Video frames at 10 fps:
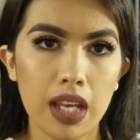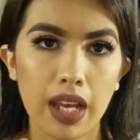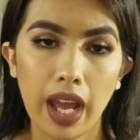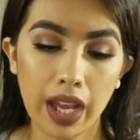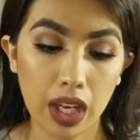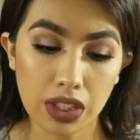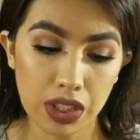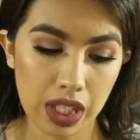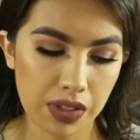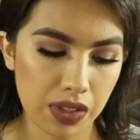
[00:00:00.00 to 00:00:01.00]
I got you
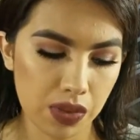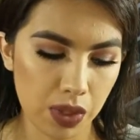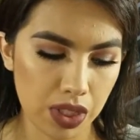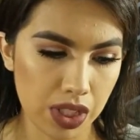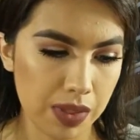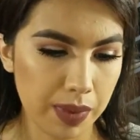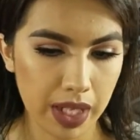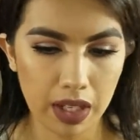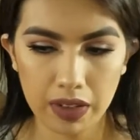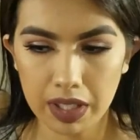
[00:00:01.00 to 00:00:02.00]
guys the swatches, but
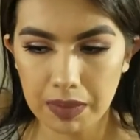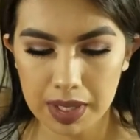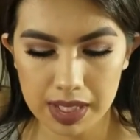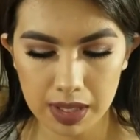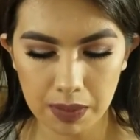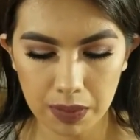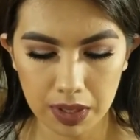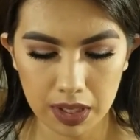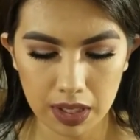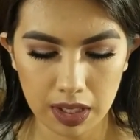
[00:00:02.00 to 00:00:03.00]
I already messed up
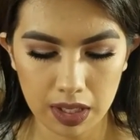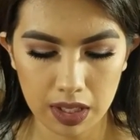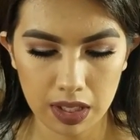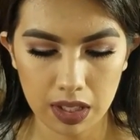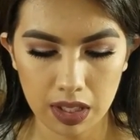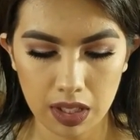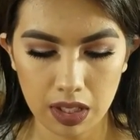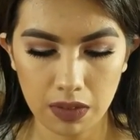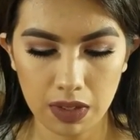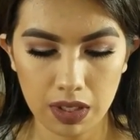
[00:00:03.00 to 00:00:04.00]
one.
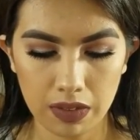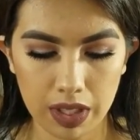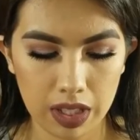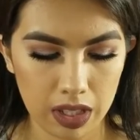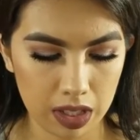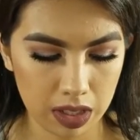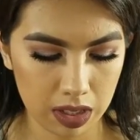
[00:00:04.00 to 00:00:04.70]
The one over here.